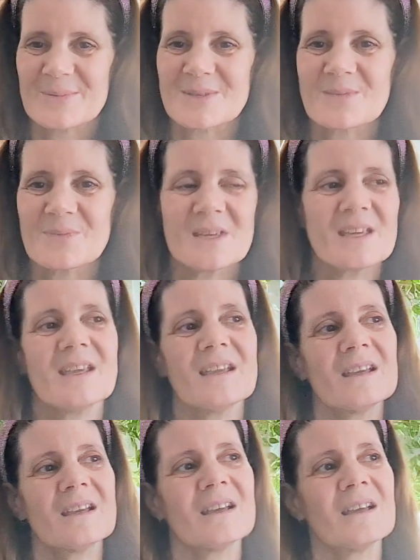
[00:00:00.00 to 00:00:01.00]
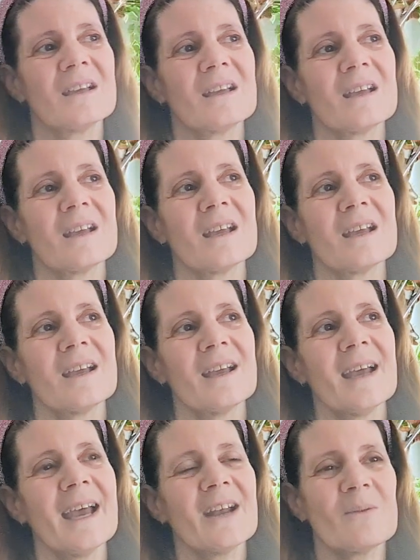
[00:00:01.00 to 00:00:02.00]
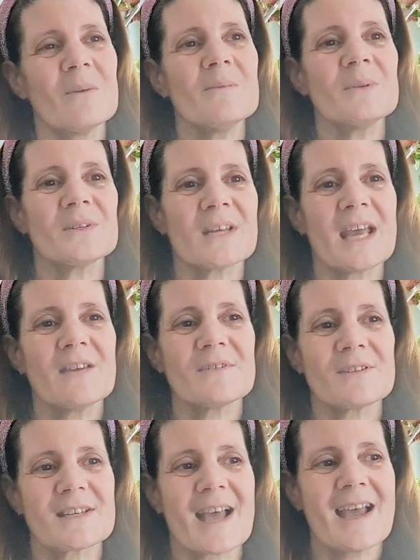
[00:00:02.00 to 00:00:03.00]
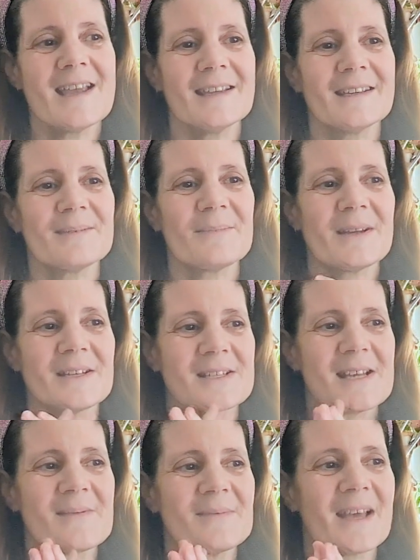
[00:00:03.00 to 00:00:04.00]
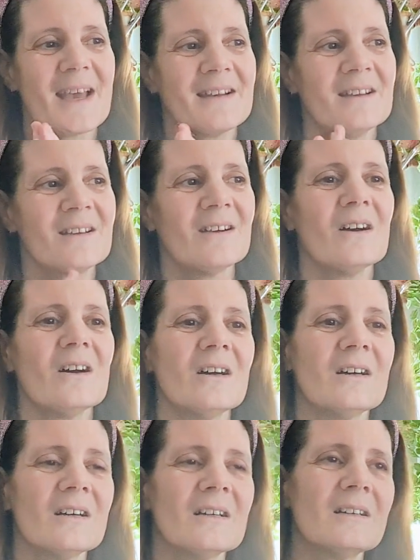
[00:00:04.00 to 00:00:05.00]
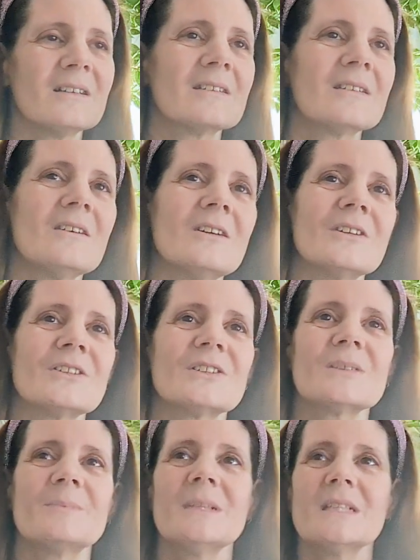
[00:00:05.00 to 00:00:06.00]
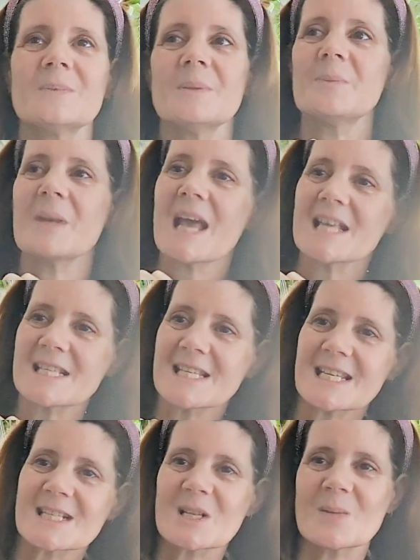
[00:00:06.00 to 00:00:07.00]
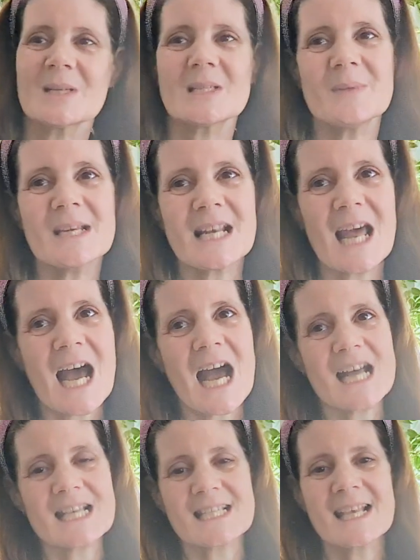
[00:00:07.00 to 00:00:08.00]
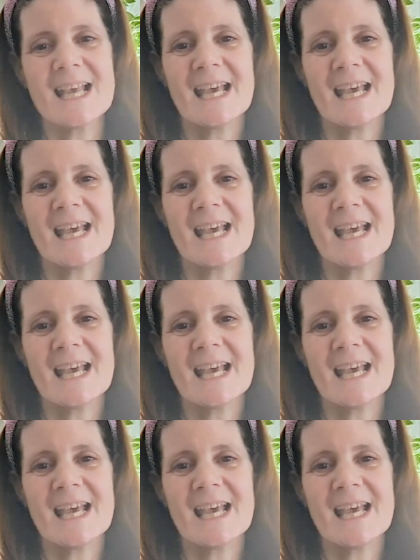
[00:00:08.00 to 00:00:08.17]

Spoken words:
I'm thinking, and I remember David saying it, my stepdad, oh gosh, it's meant to be plastic, it's not meant to be glass.